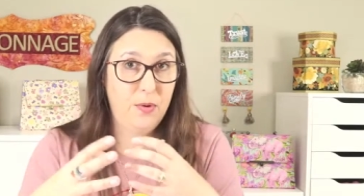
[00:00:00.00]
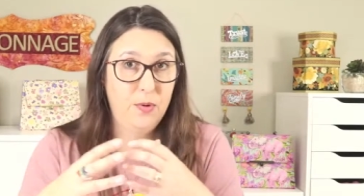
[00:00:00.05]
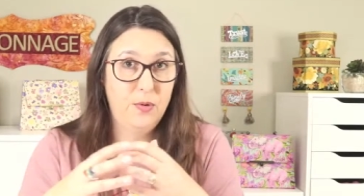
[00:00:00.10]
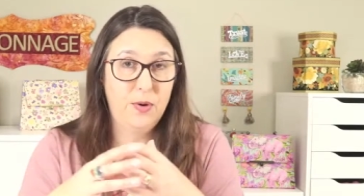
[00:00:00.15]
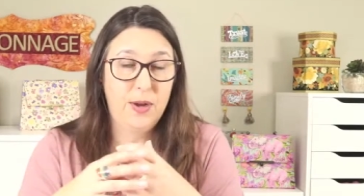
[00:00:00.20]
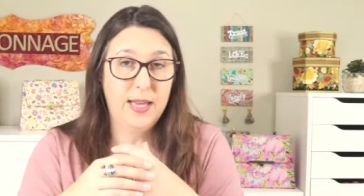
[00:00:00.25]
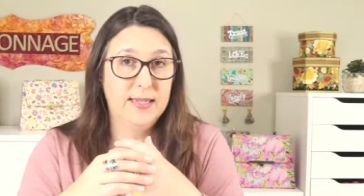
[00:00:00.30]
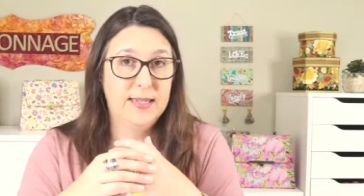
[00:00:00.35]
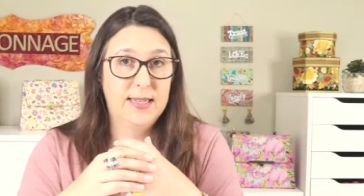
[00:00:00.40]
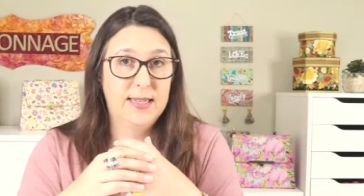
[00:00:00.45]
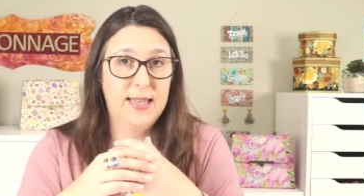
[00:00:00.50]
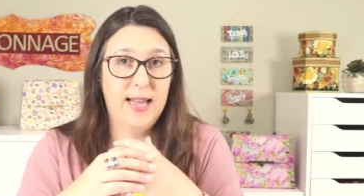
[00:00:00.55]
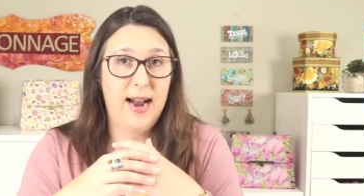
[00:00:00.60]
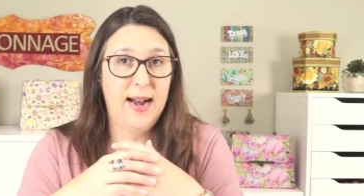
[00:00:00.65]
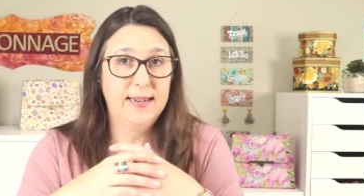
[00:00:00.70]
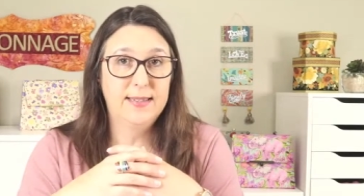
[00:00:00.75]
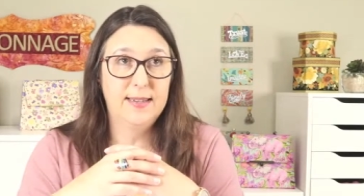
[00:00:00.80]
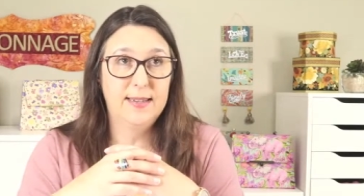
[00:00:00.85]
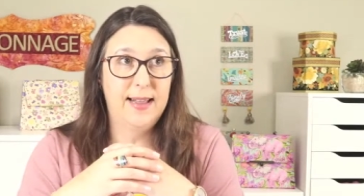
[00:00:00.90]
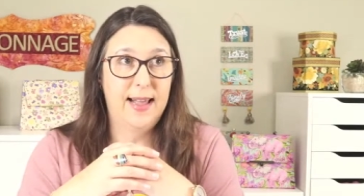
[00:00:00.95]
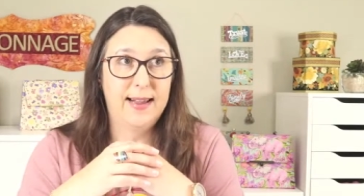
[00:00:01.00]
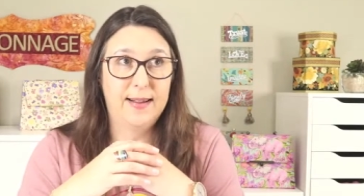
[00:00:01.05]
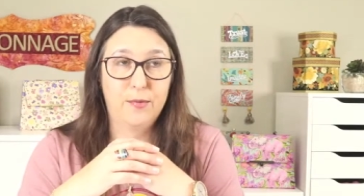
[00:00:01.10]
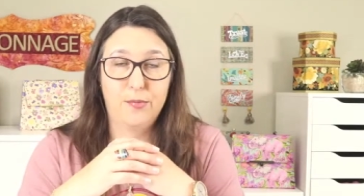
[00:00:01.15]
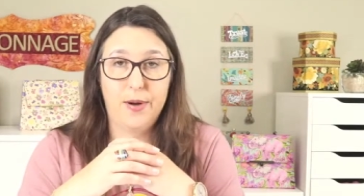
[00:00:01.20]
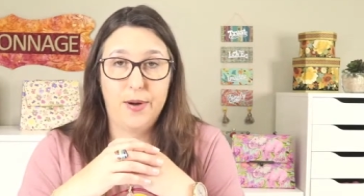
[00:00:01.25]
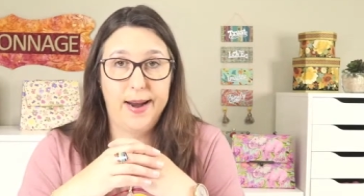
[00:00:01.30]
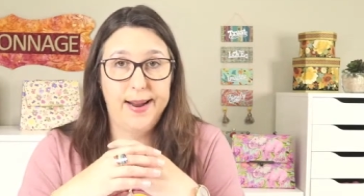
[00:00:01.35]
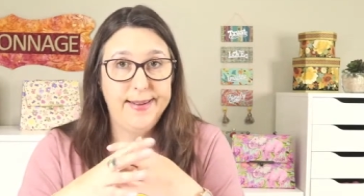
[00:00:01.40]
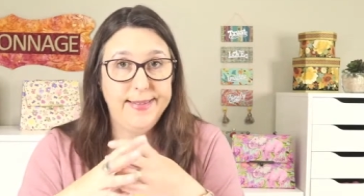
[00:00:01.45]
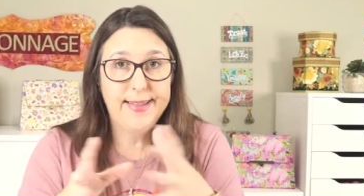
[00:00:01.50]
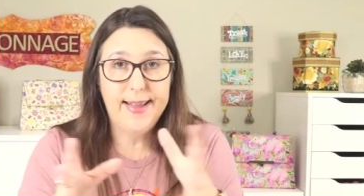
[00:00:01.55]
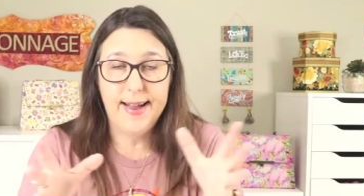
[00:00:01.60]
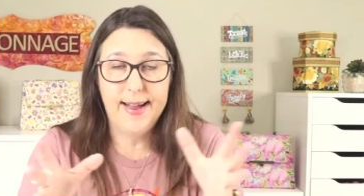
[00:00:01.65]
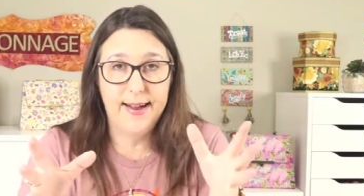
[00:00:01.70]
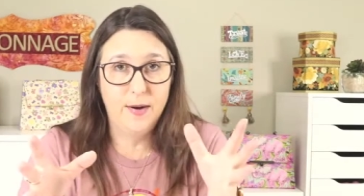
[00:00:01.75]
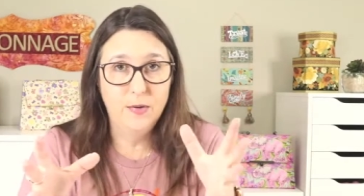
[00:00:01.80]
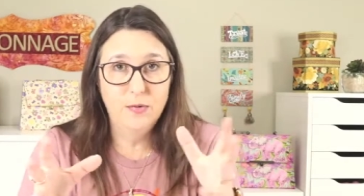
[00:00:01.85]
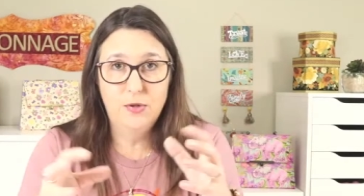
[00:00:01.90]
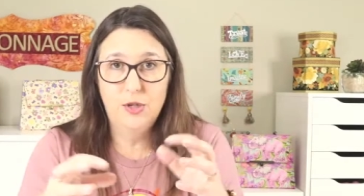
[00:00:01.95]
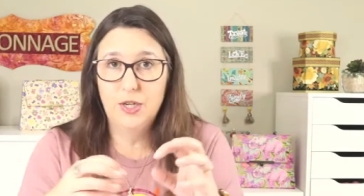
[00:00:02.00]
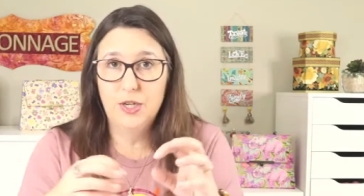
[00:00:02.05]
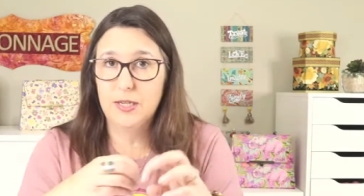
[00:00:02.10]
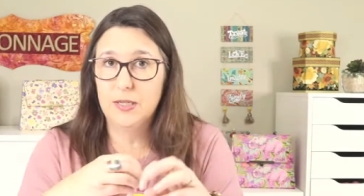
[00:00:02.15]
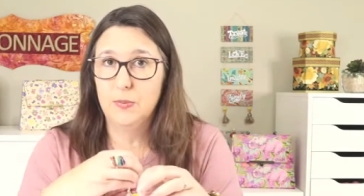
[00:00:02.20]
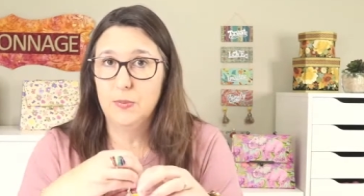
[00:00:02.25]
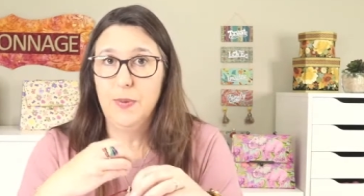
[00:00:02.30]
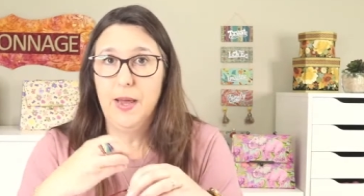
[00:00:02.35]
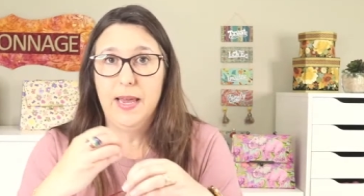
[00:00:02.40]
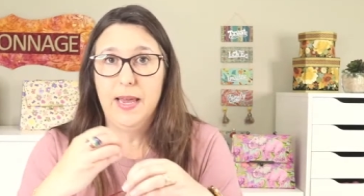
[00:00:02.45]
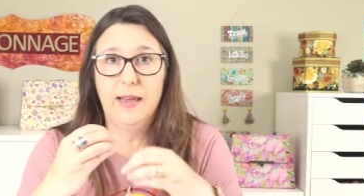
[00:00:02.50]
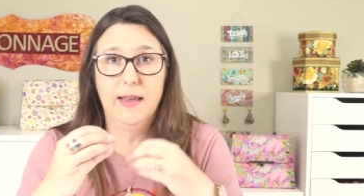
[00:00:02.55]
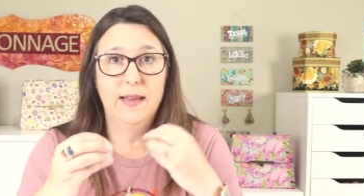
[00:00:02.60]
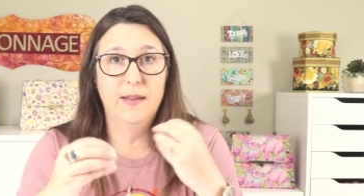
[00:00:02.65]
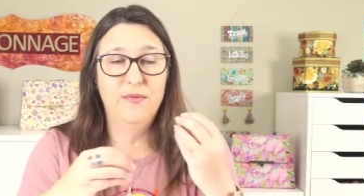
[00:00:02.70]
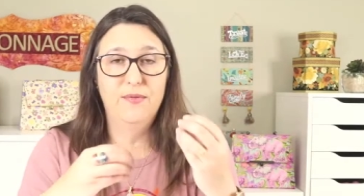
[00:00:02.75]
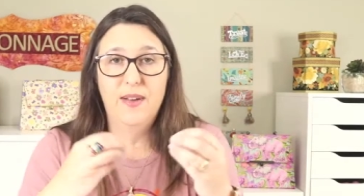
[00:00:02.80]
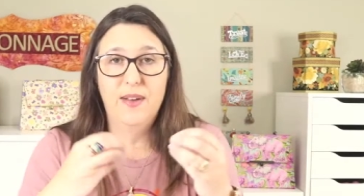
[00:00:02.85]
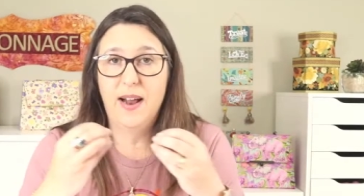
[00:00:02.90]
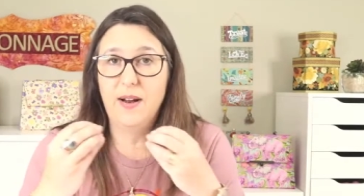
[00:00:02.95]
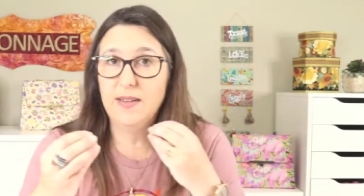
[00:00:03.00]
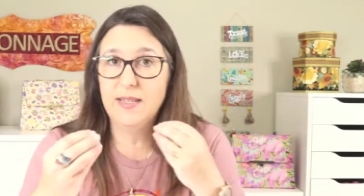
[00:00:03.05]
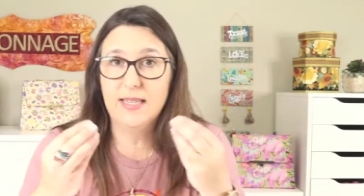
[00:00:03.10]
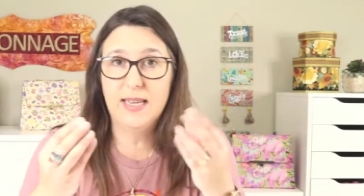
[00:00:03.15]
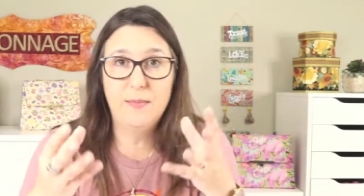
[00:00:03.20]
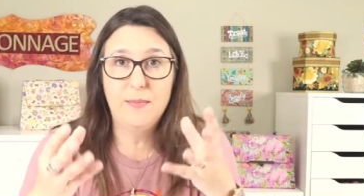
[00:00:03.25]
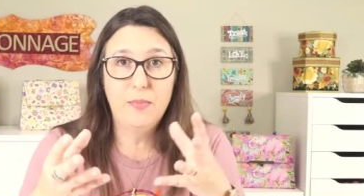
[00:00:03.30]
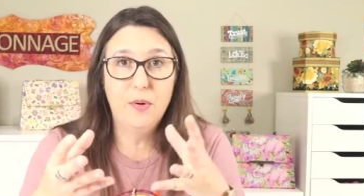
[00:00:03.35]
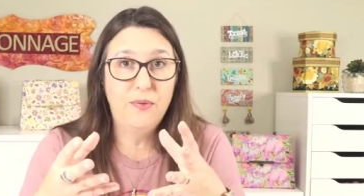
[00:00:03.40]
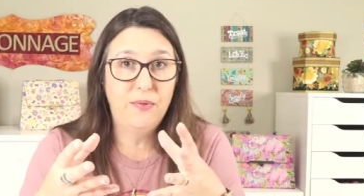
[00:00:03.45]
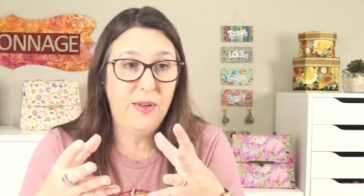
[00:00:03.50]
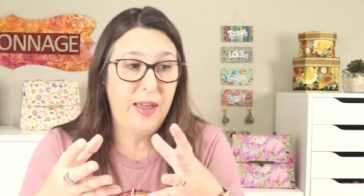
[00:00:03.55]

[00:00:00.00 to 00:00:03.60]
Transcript: You can start like right now, just making very simple